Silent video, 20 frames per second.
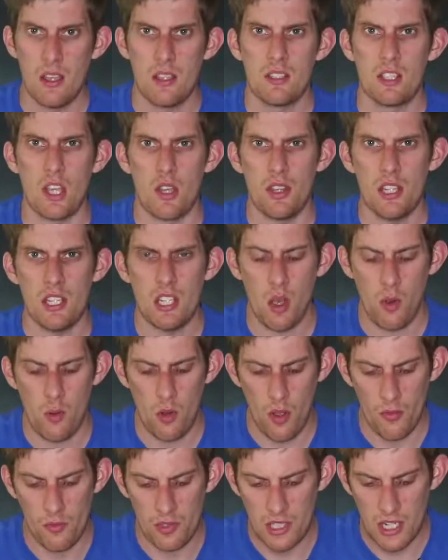So this whole
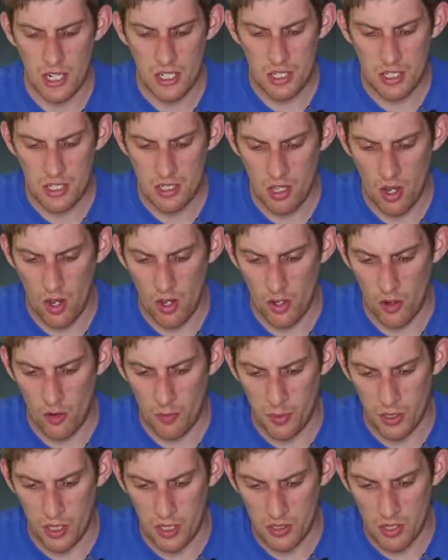conversation started
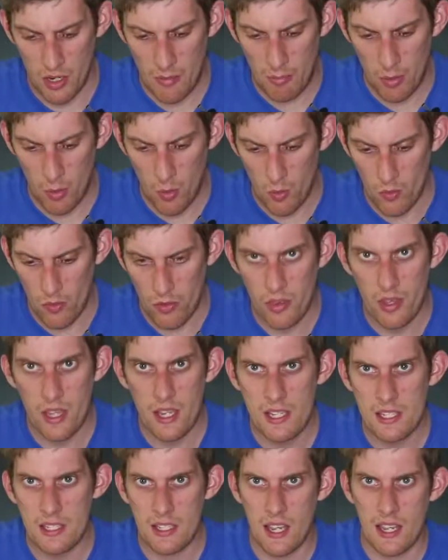off because I bought
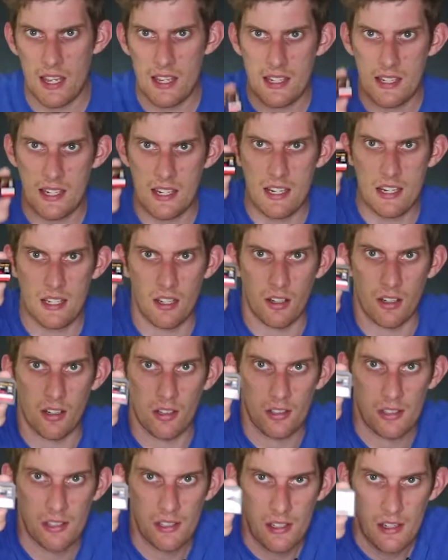this SD
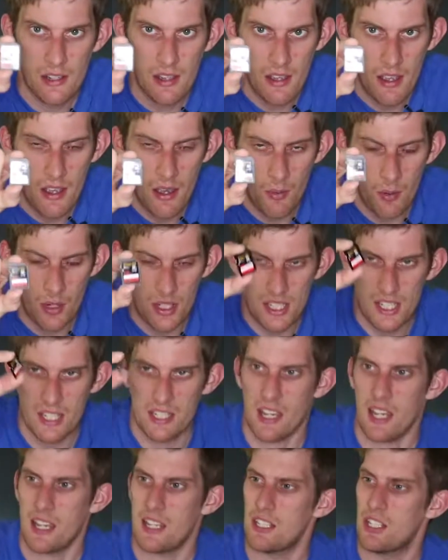card, which
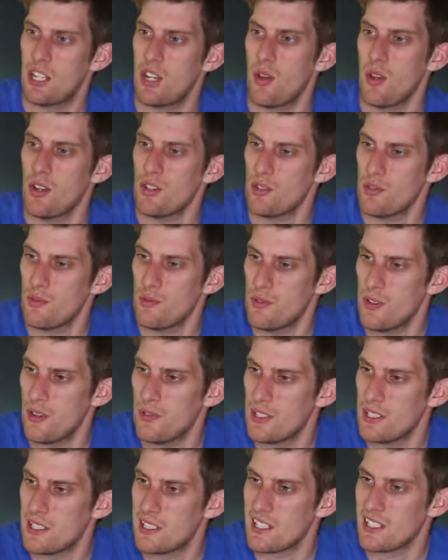is a
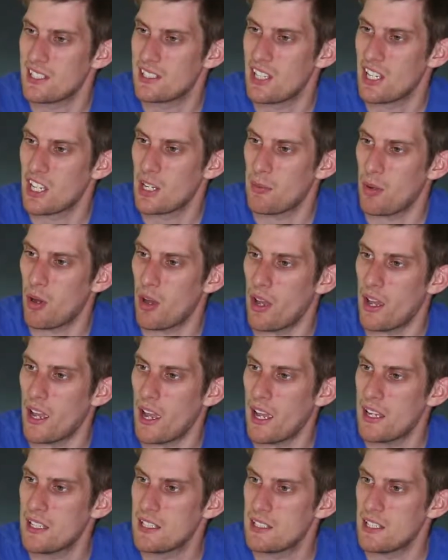256 gigabyte
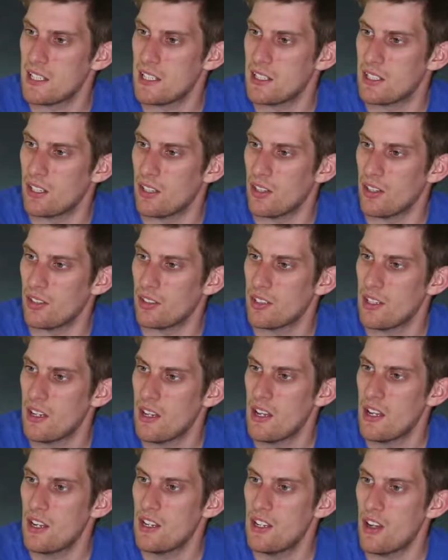SD card,
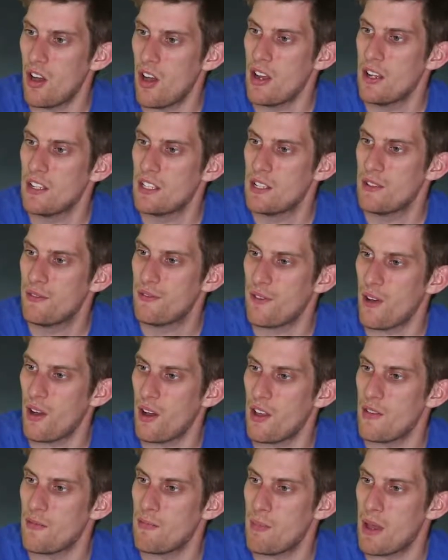
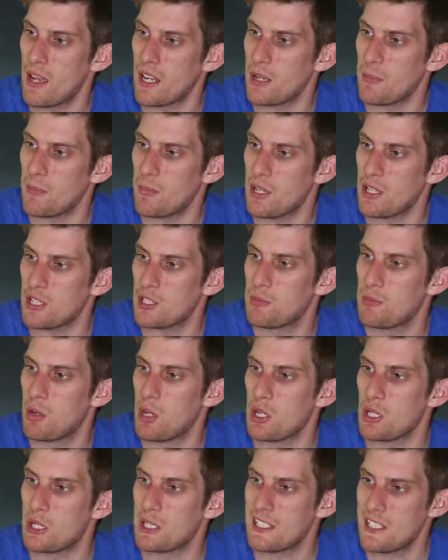95 megabits
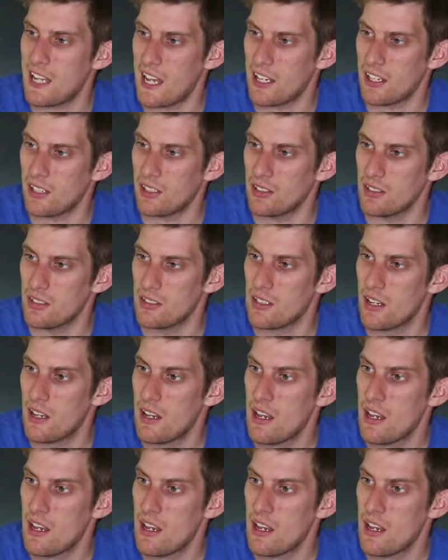per second,